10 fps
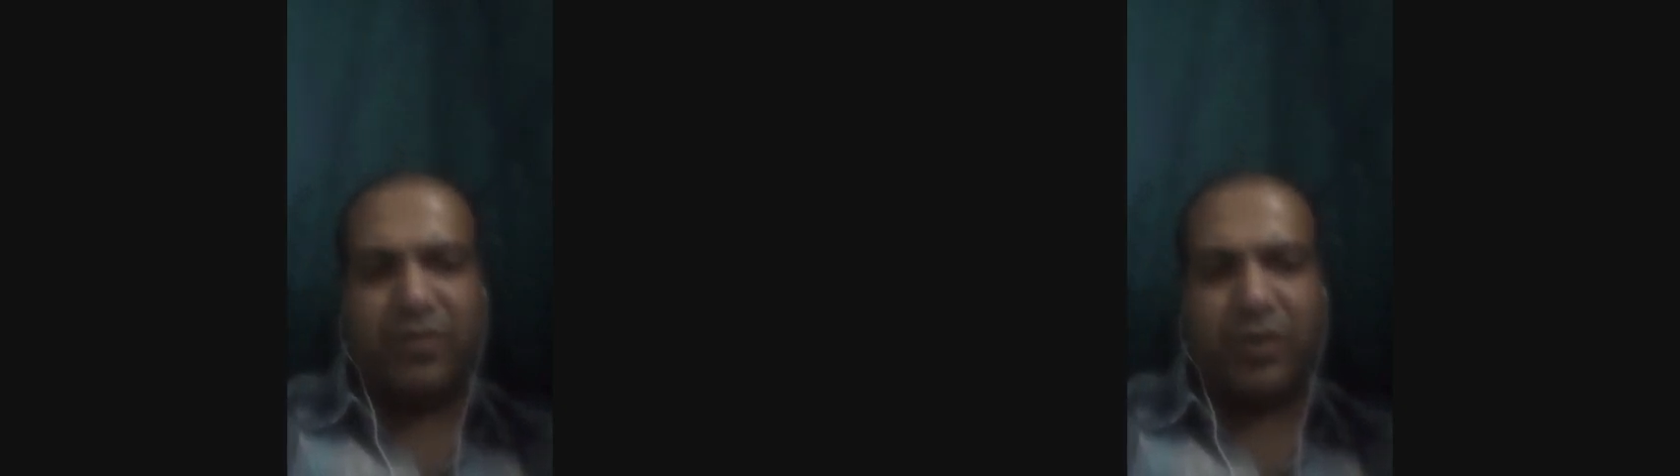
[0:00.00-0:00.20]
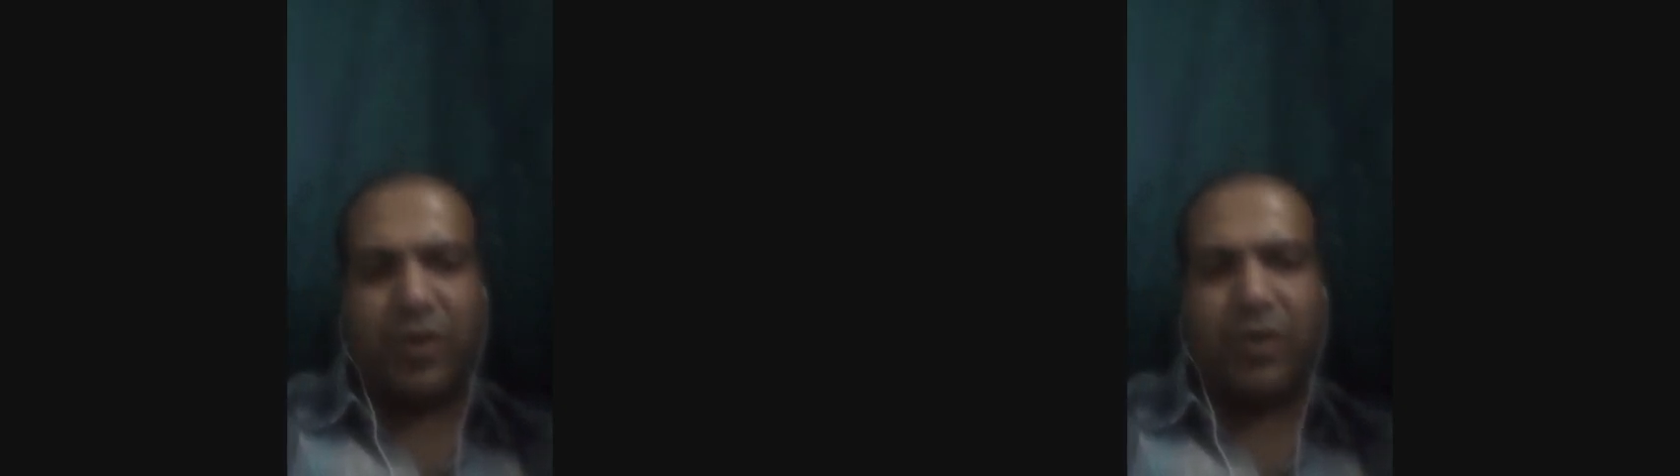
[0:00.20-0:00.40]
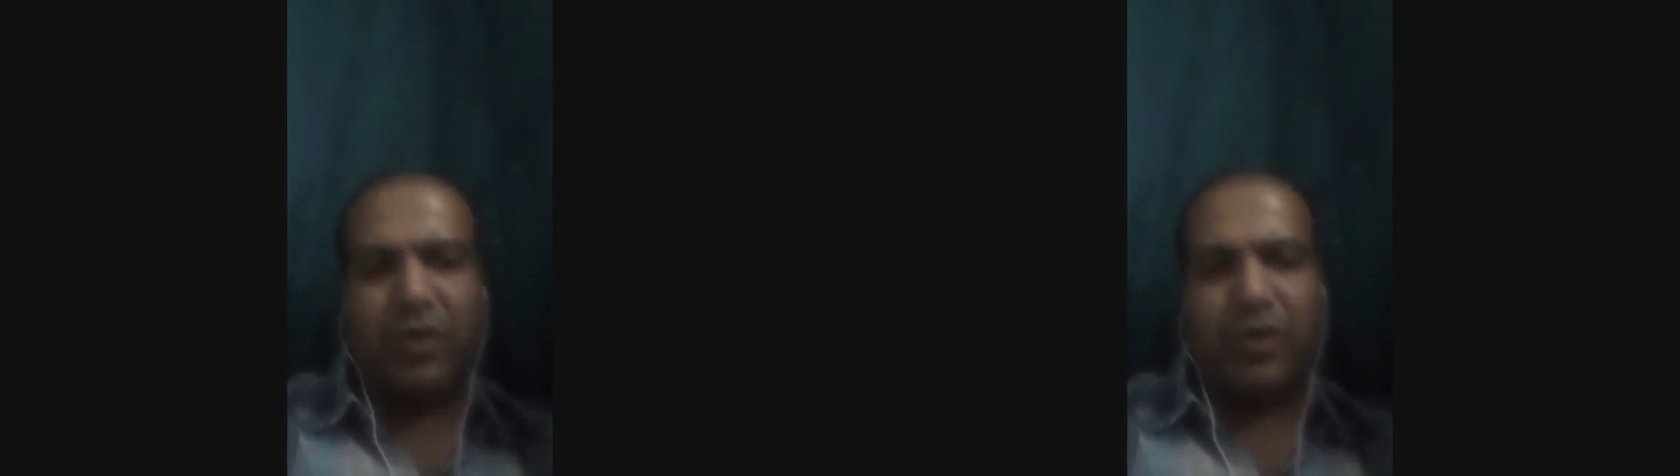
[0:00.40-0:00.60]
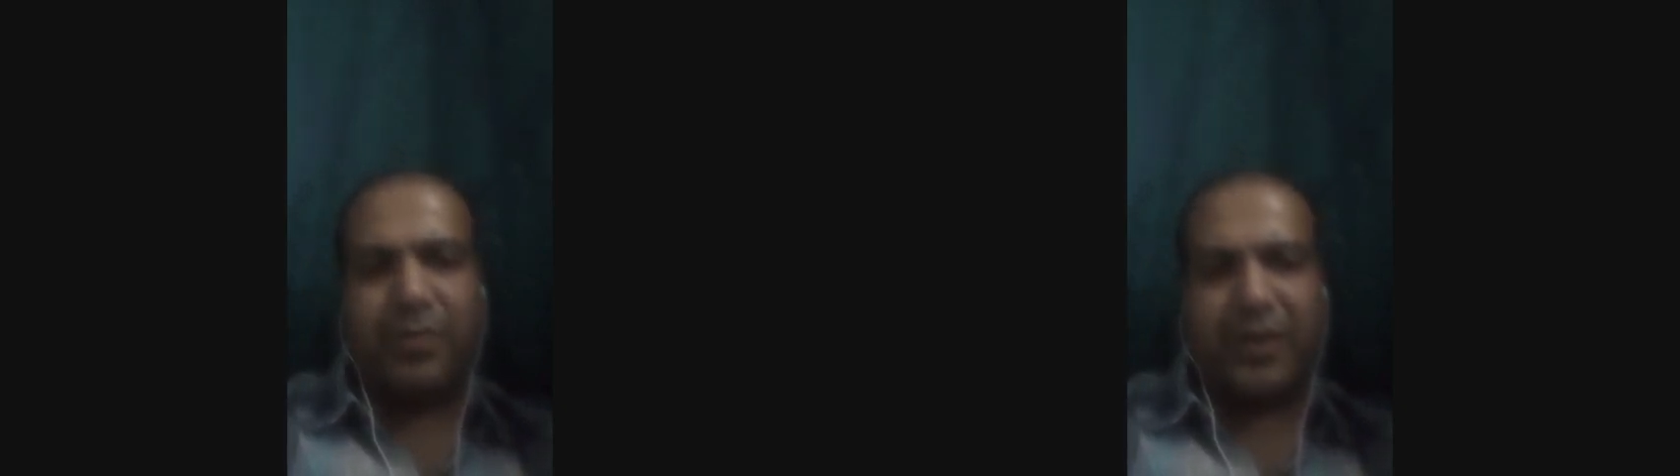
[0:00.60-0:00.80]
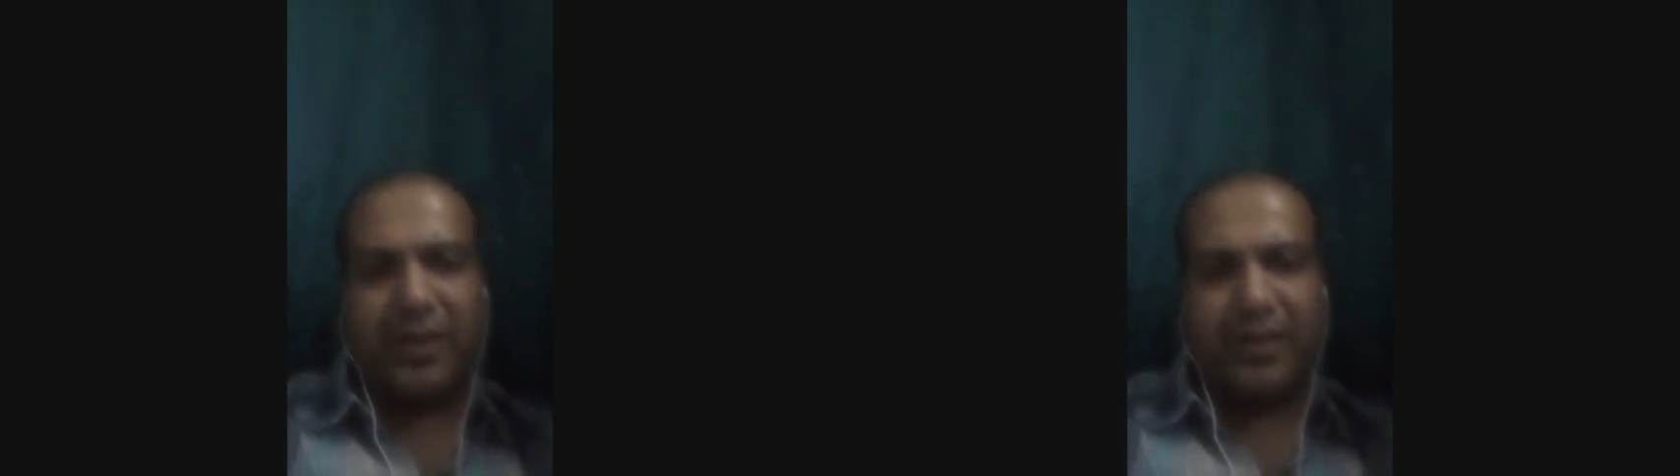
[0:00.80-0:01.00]
long
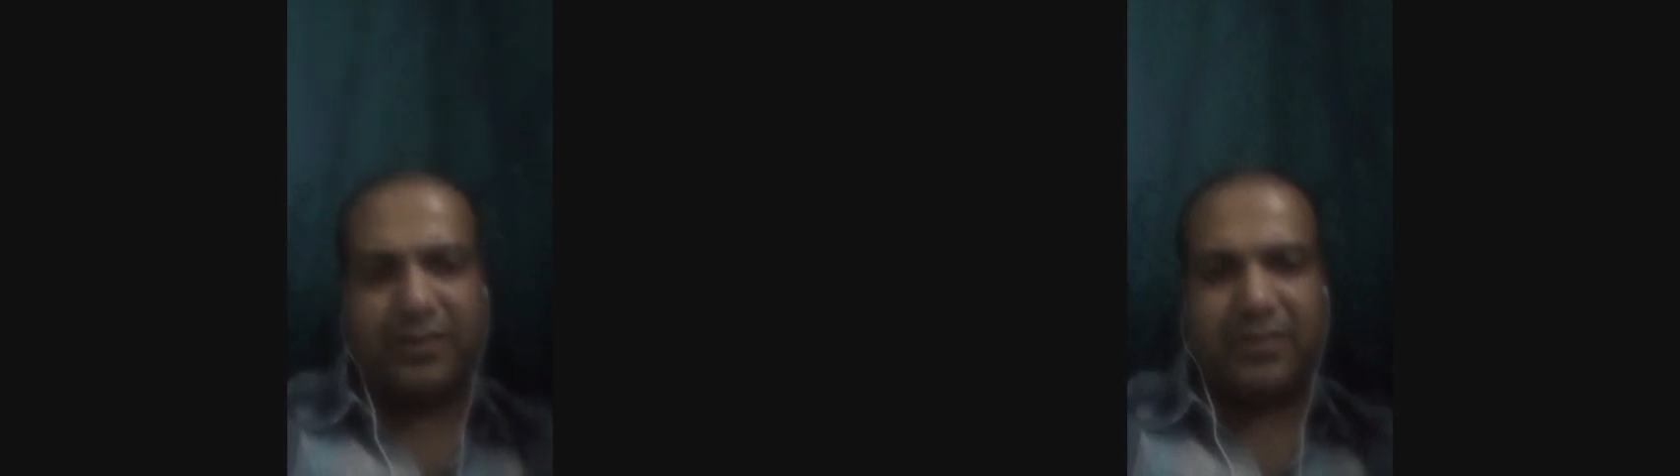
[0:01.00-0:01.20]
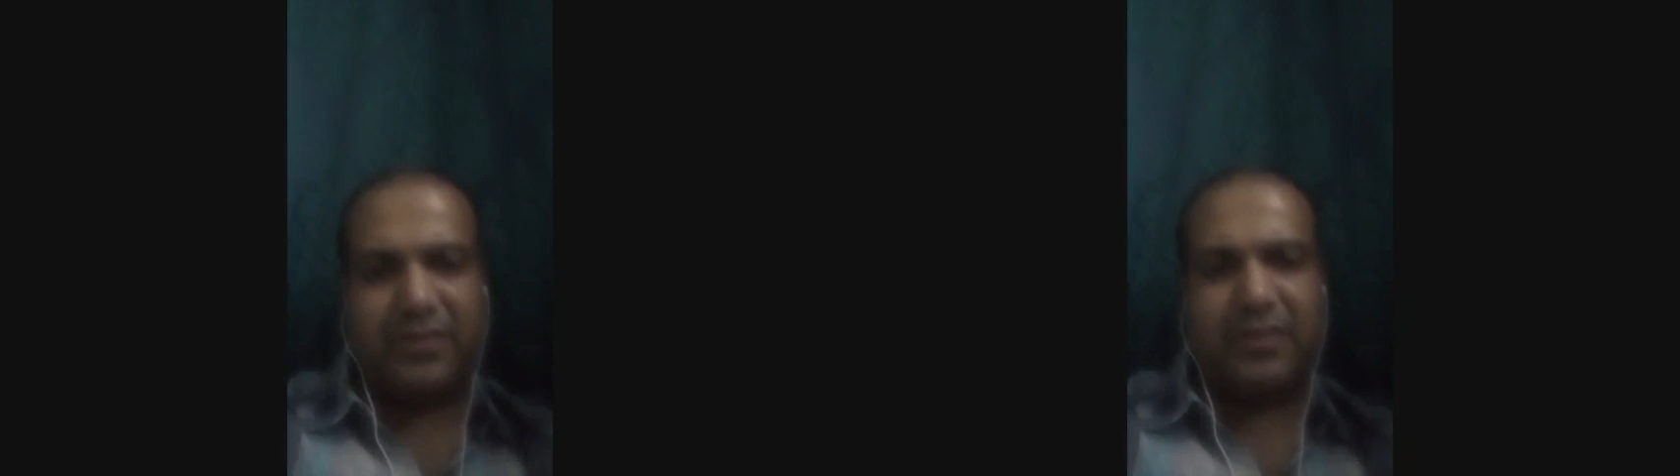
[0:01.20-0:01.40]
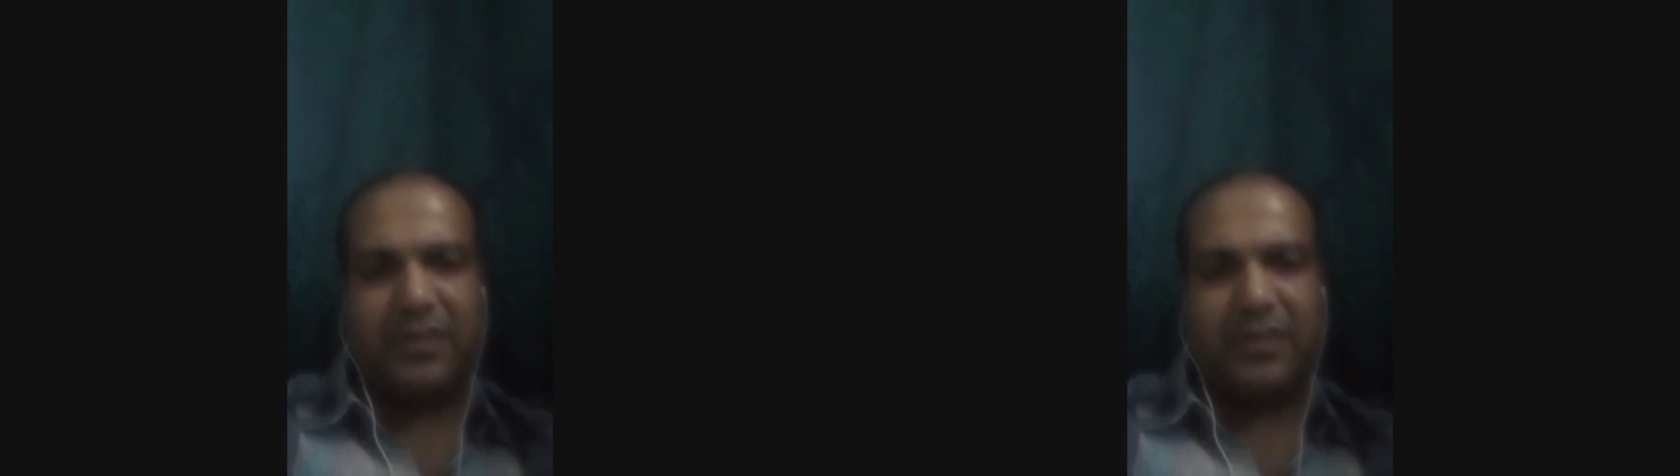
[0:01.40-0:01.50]
copy ads.